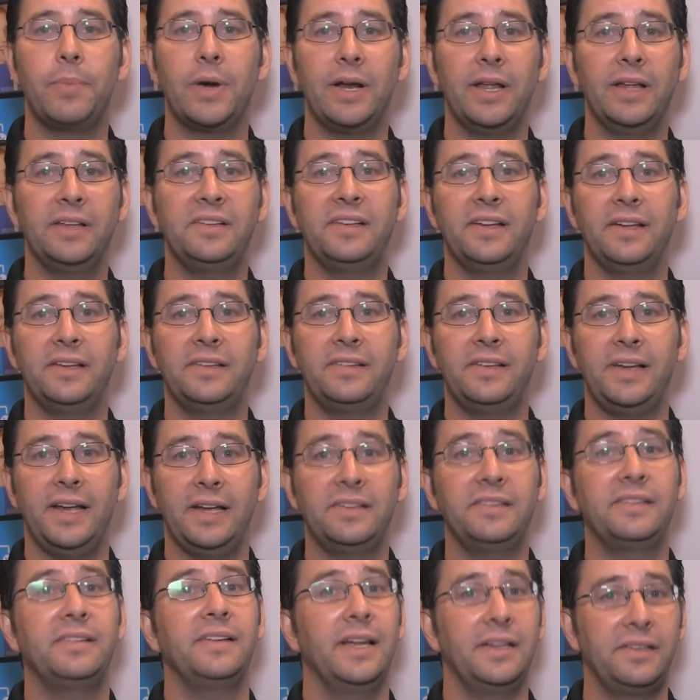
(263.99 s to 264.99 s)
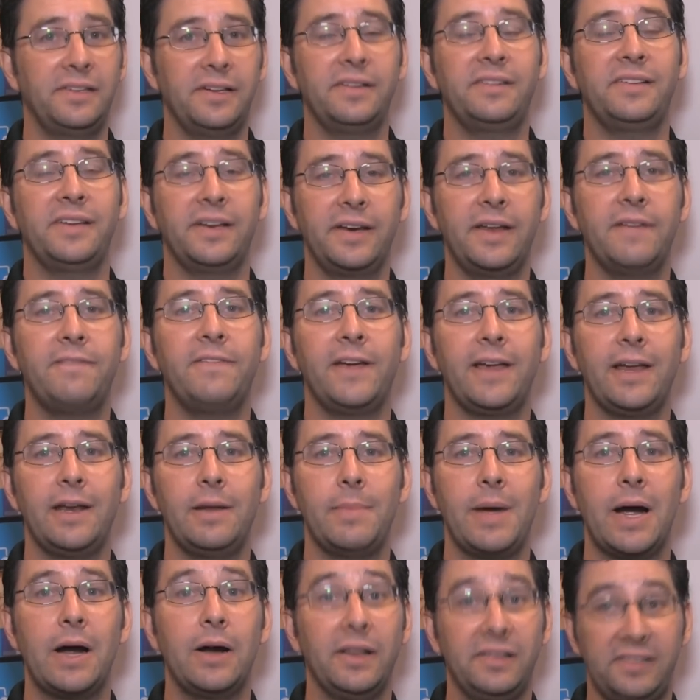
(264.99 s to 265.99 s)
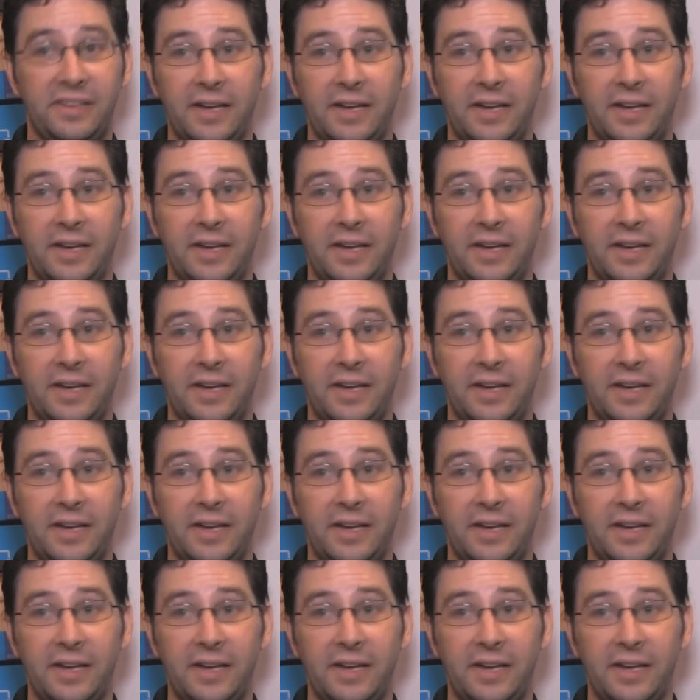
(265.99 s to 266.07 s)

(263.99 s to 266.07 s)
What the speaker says: but it's a significant amount.